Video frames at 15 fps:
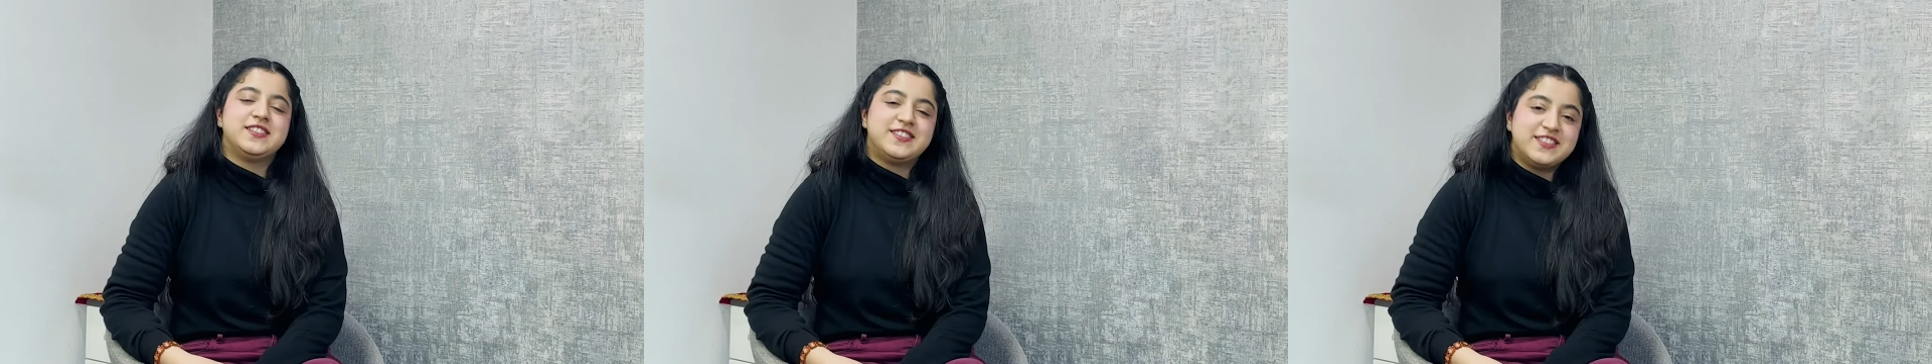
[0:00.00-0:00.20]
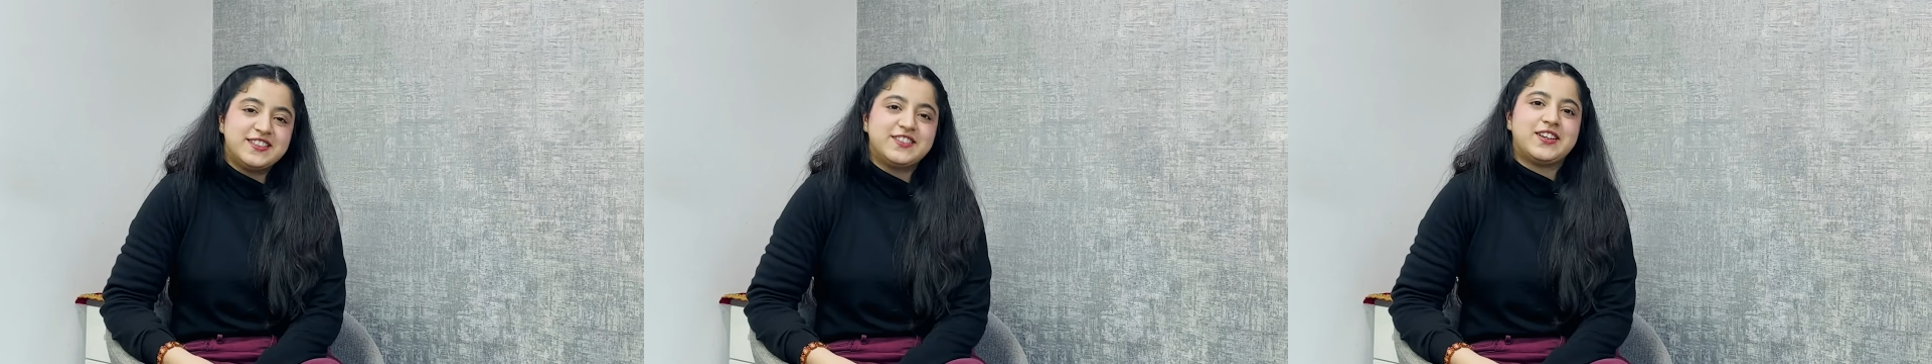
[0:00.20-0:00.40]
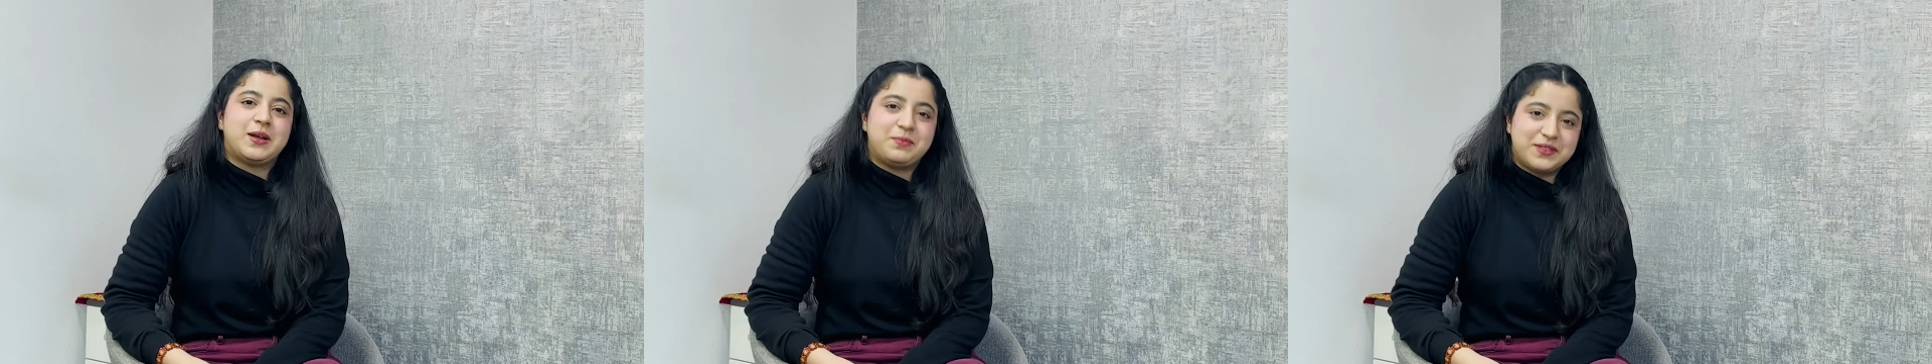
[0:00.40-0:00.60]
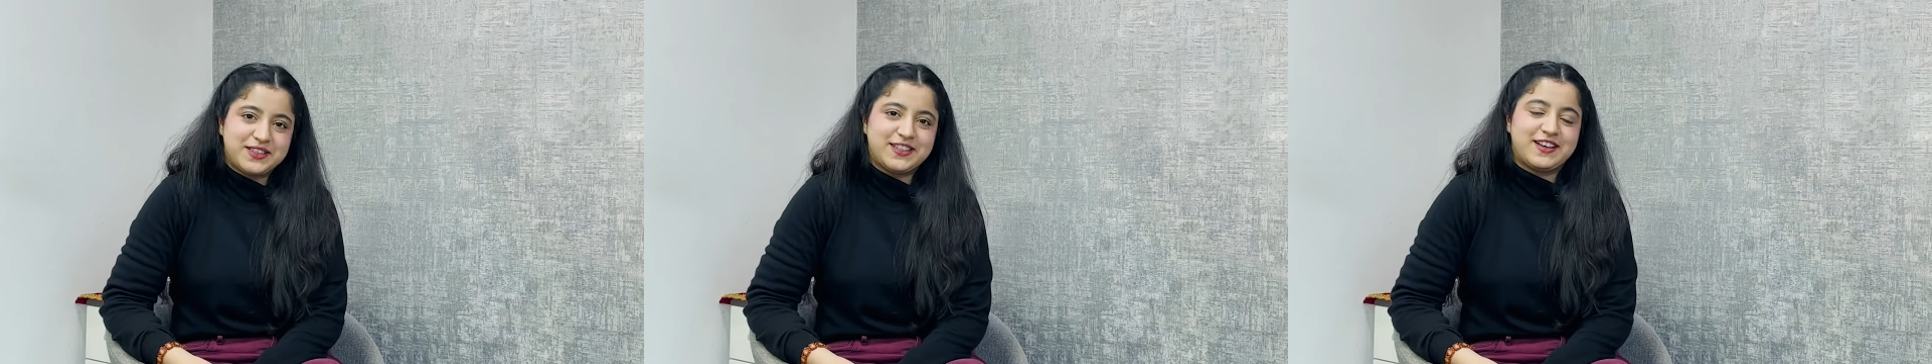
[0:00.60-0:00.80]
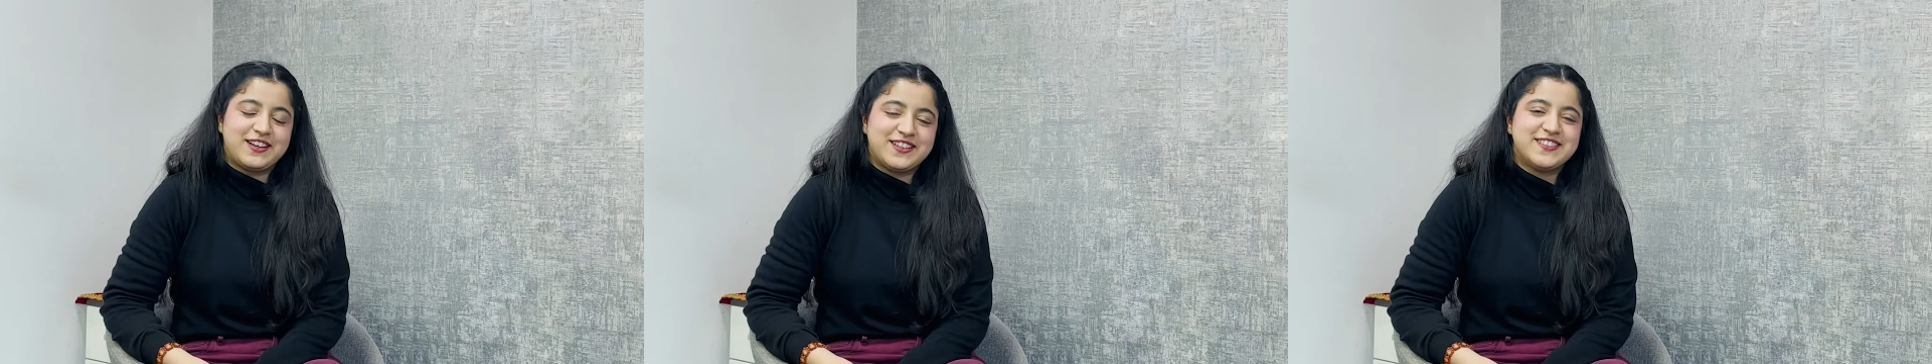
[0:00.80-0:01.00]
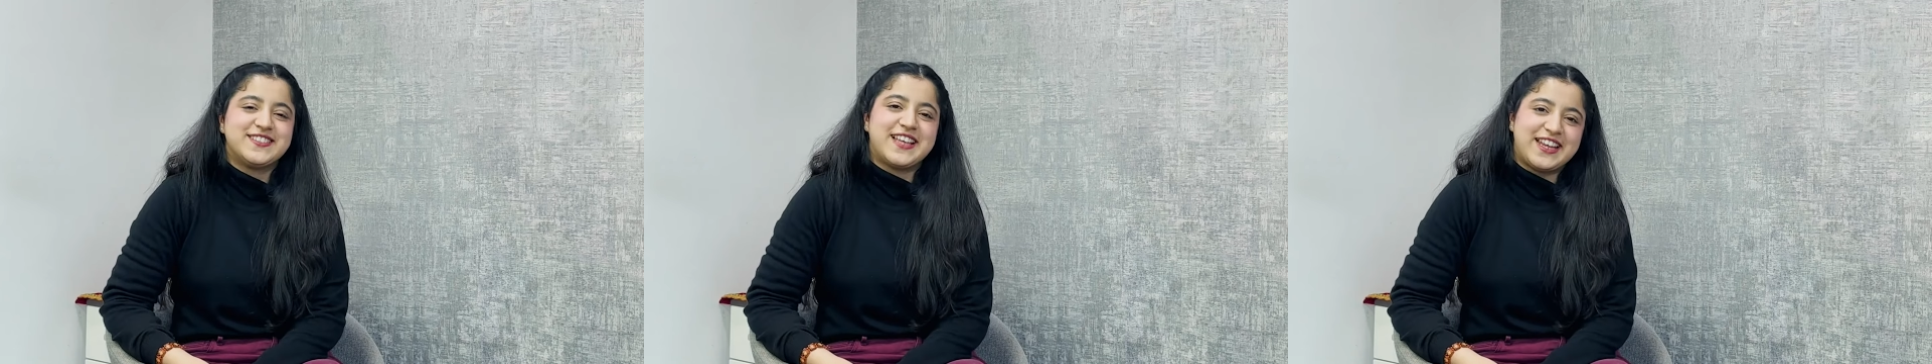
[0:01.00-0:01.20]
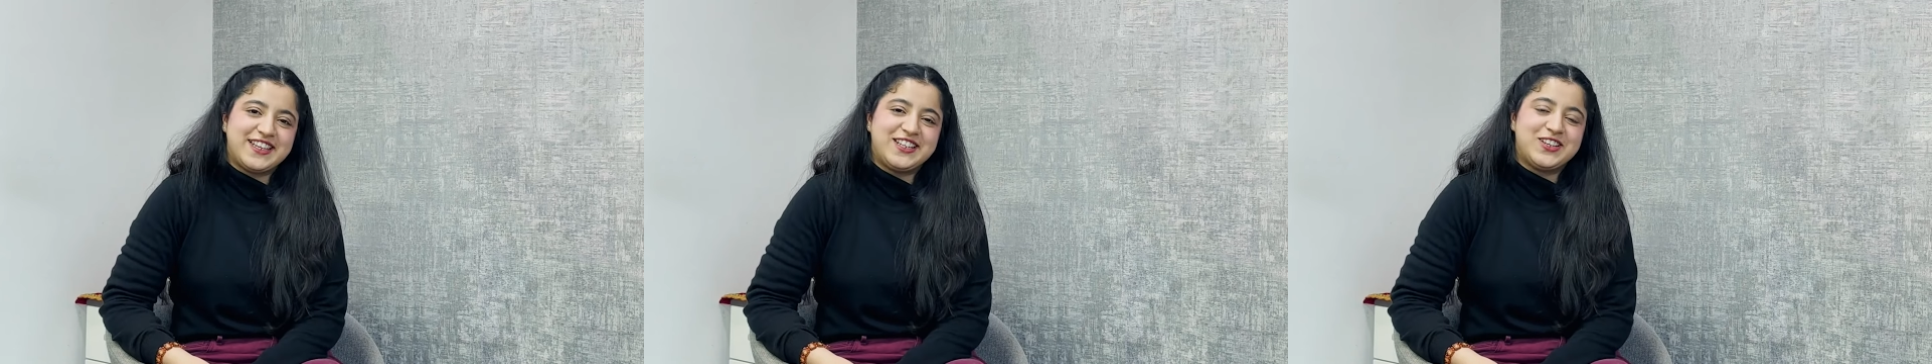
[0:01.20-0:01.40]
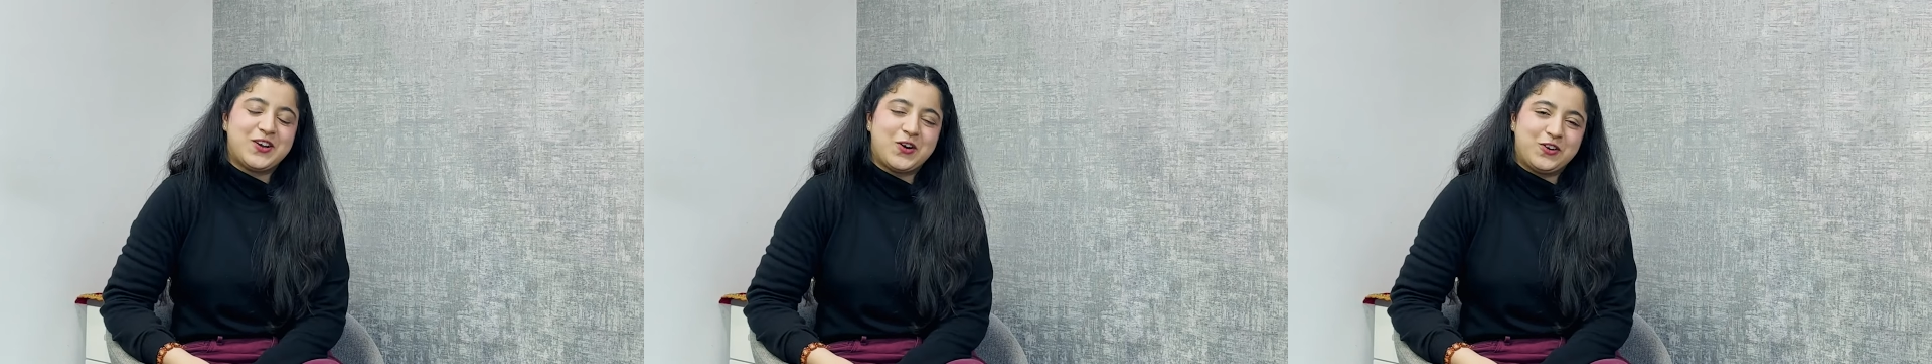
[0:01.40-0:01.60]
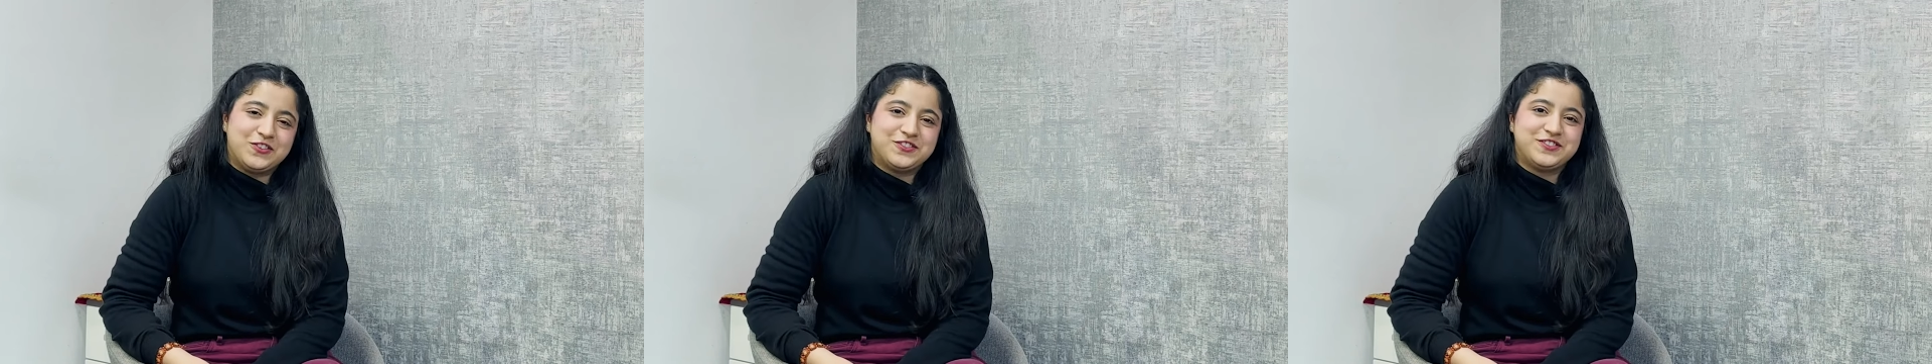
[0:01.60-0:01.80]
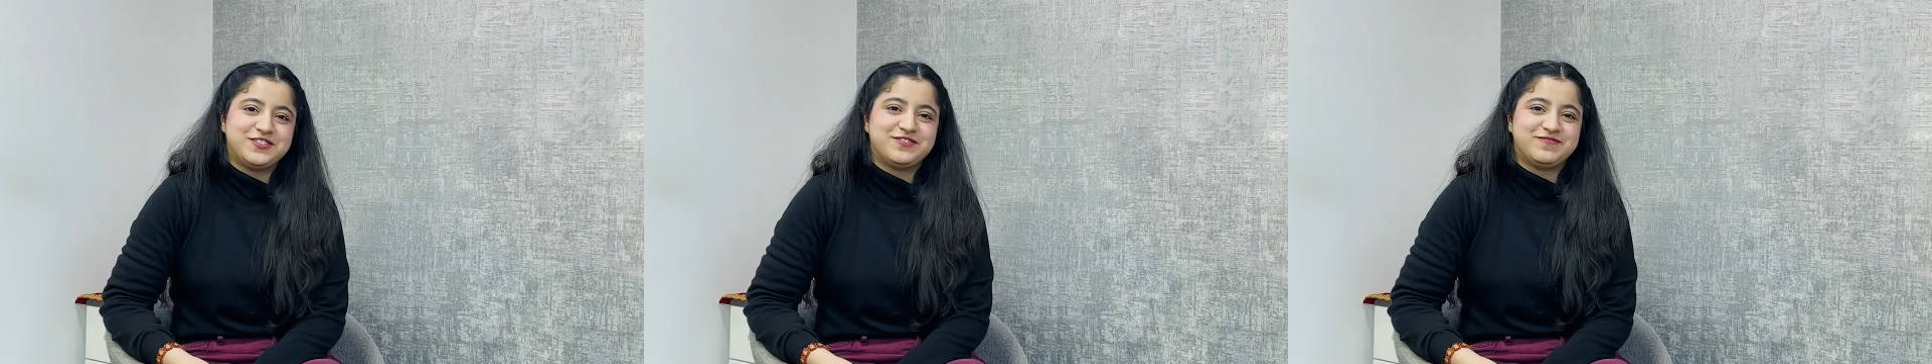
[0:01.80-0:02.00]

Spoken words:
This is Ramita signing off.